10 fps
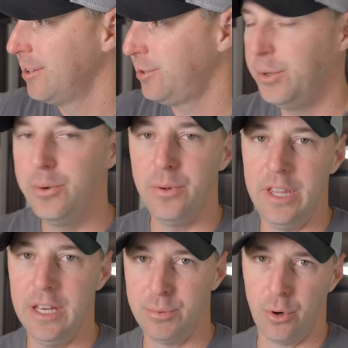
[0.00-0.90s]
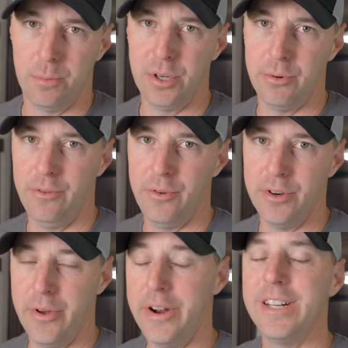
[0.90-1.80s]
to the absorption
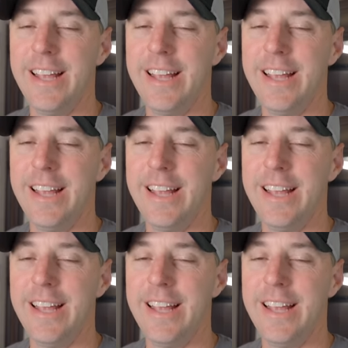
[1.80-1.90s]
refrigerator.